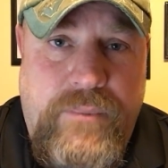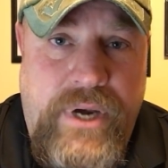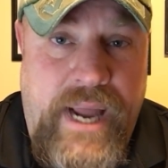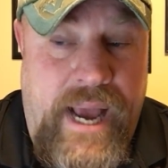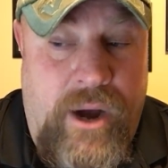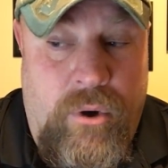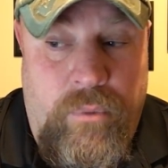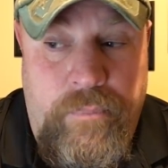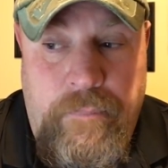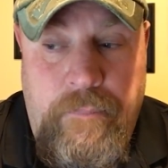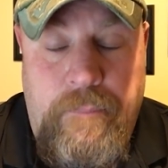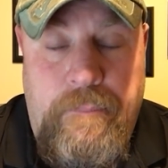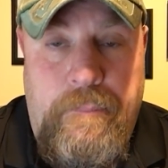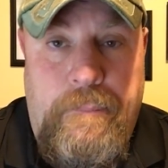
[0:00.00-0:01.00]
Now,
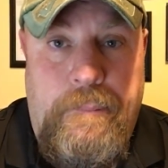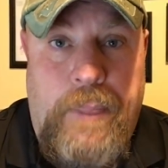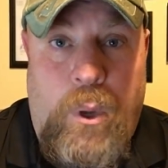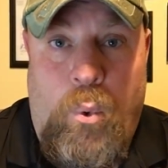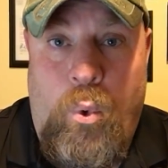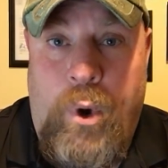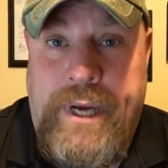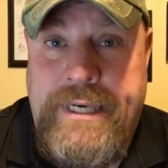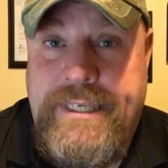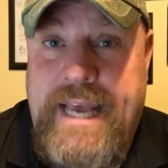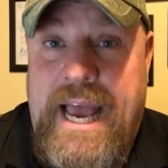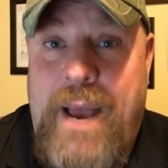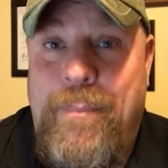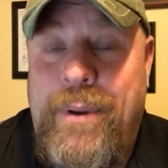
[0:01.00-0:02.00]
what
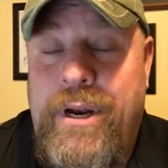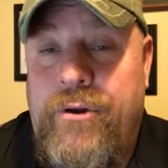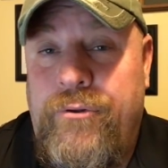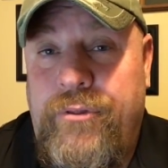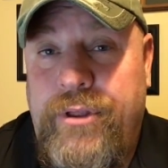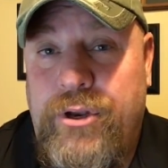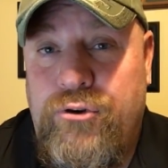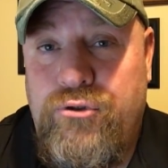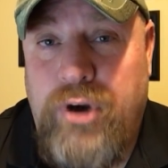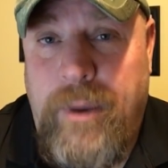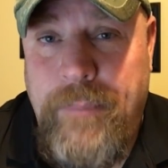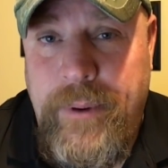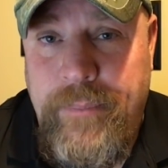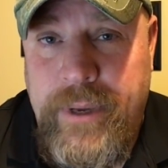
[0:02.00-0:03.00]
has happened under the
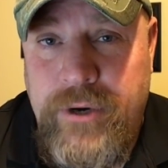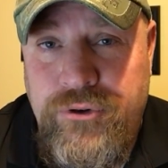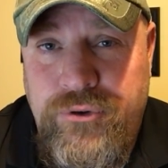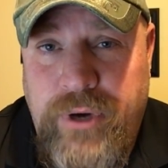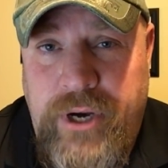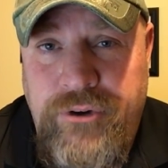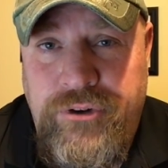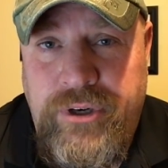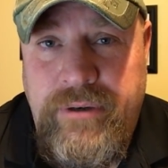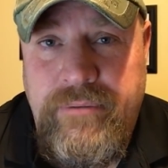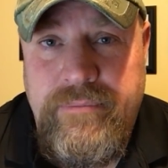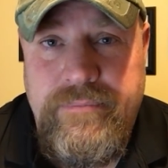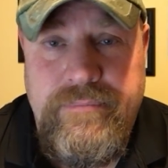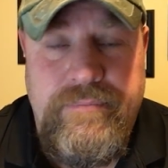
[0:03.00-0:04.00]
Trump
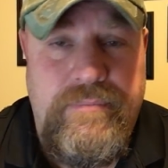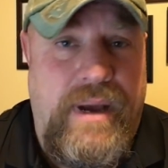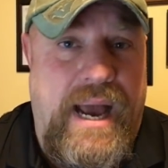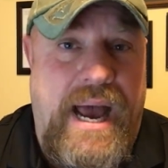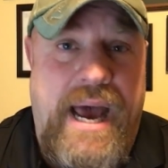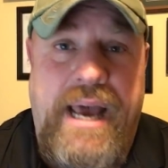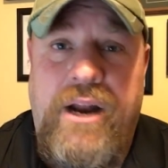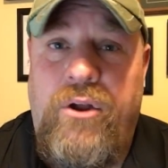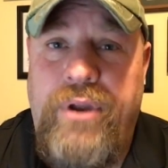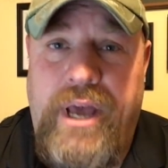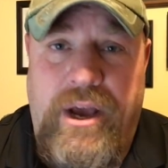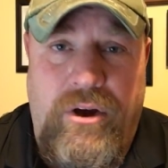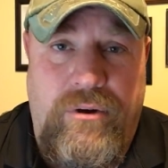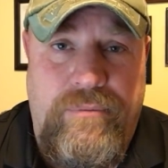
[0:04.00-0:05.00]
administration? I don't
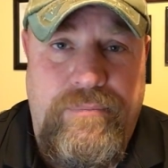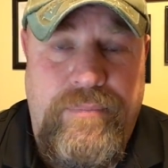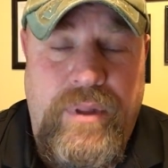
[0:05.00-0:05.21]
know.